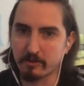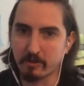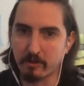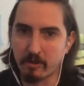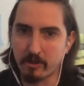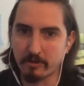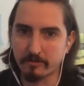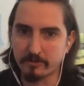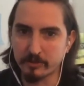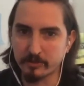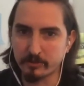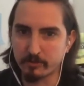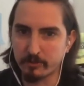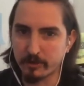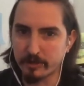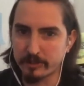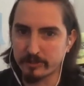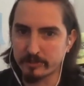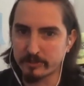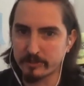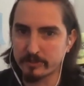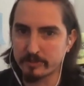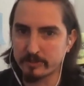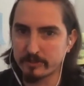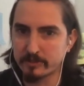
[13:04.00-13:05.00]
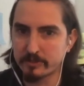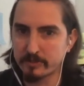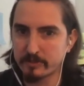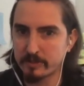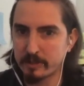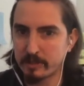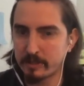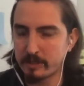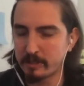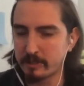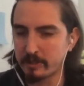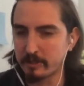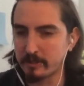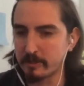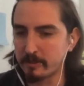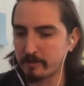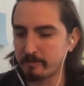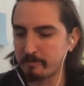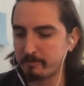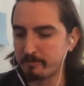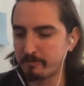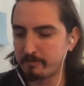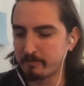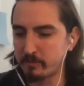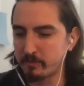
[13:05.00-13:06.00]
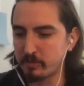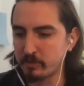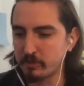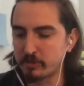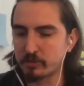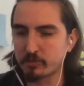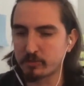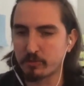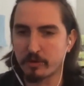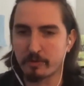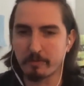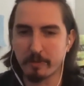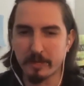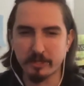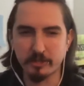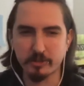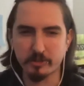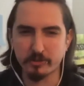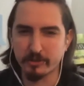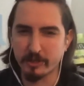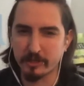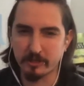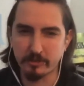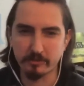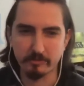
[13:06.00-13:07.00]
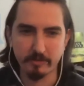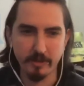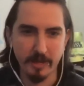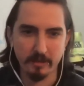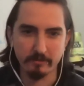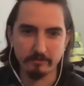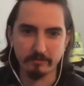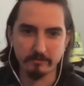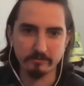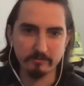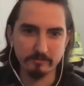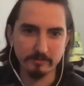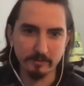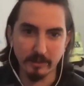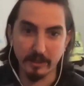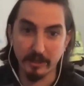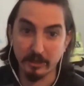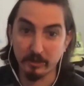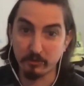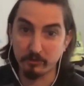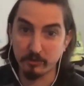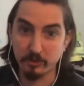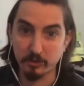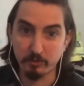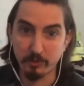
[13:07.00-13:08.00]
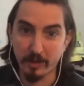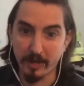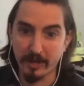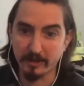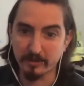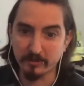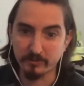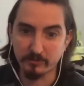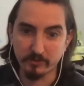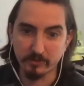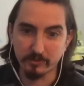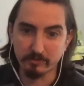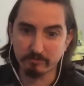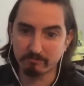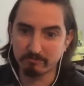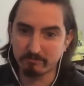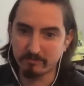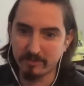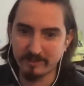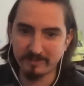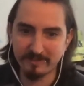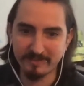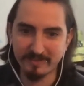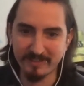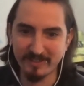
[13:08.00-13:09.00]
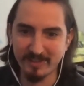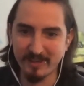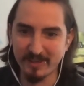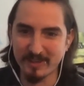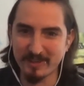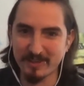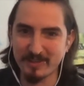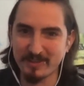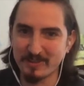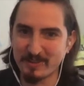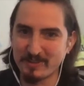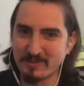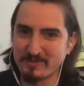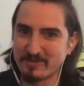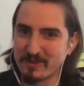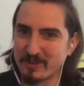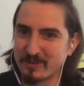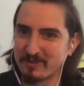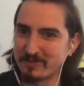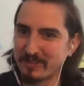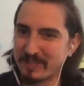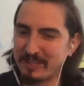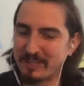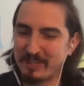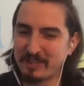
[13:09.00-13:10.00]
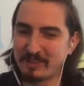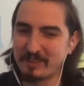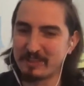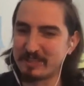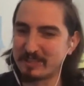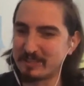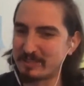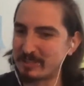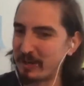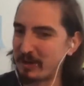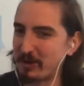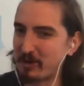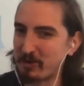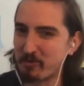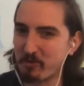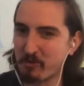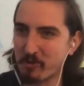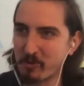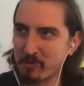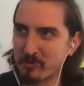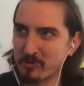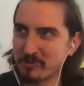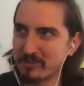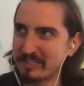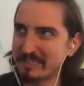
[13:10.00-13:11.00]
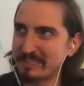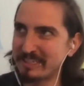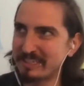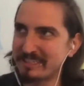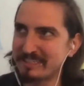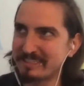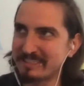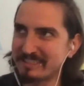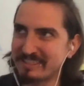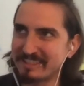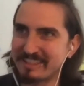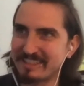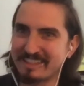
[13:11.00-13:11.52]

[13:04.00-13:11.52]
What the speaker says: off to the races. You just want to make sure that you'd have language packs for, the entire world, I guess.